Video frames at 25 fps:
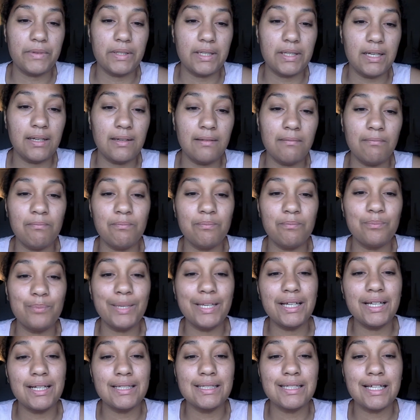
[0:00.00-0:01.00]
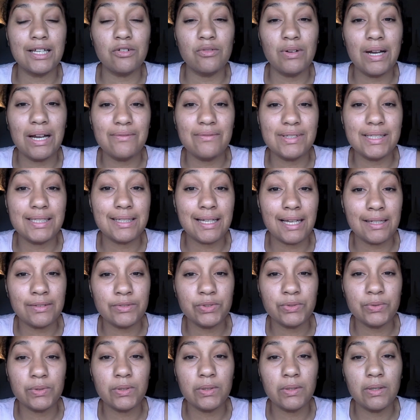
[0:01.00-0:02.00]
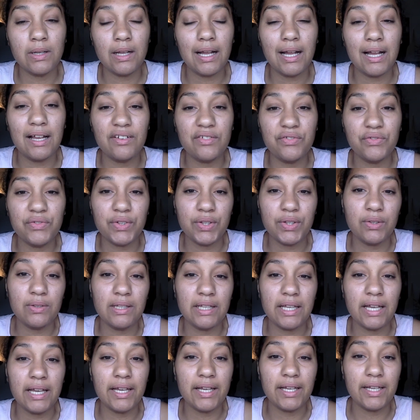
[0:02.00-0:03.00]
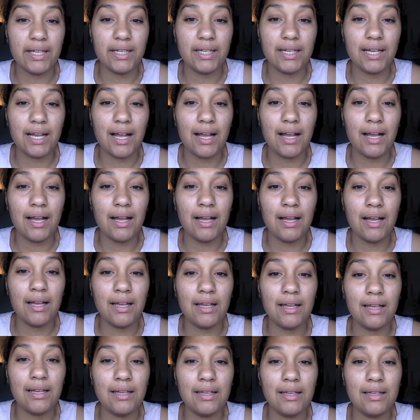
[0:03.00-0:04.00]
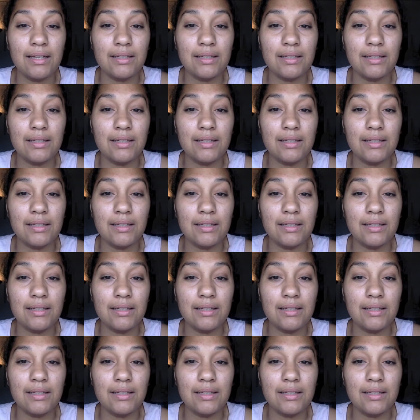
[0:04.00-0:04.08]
um, because I don't have a schedule, I feel like I,